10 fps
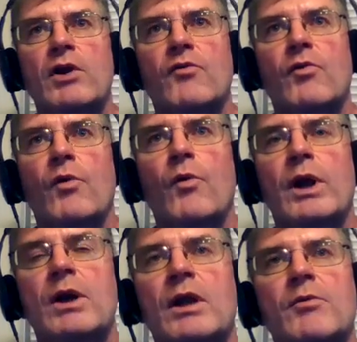much of
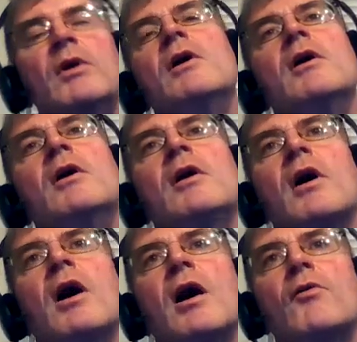what it had
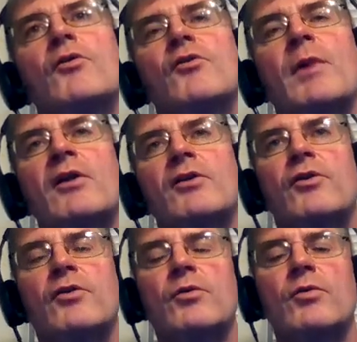
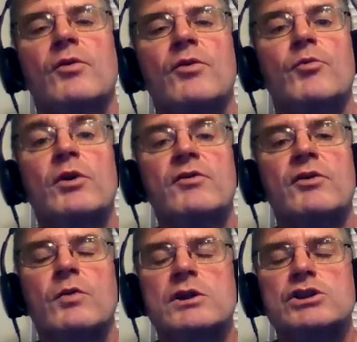responded to the
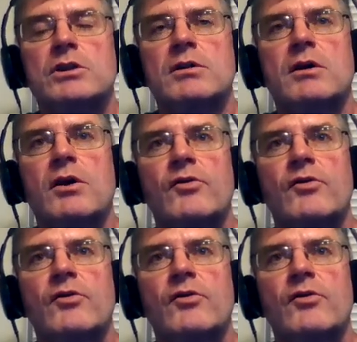previous question.